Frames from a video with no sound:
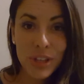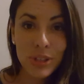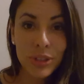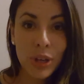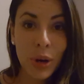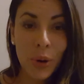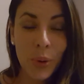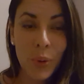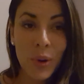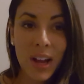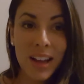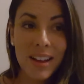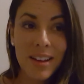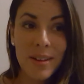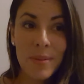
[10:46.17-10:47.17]

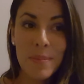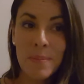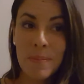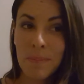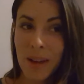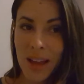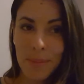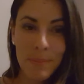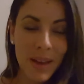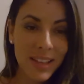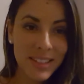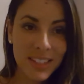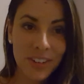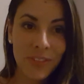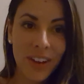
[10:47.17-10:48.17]
So my
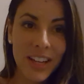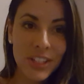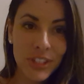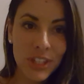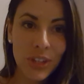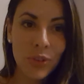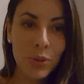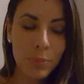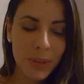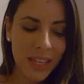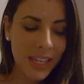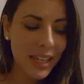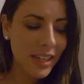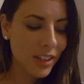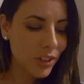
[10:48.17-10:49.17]
best advice to you would
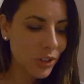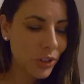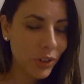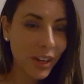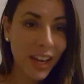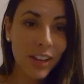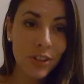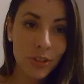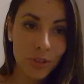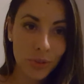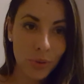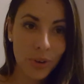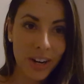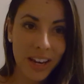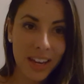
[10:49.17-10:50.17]
be create your
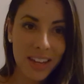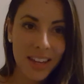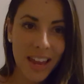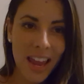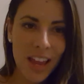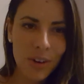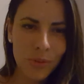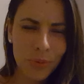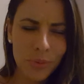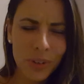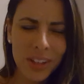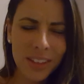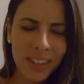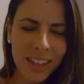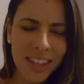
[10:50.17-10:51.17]
story and
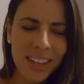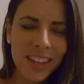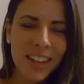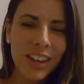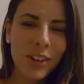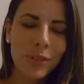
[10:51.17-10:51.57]
really,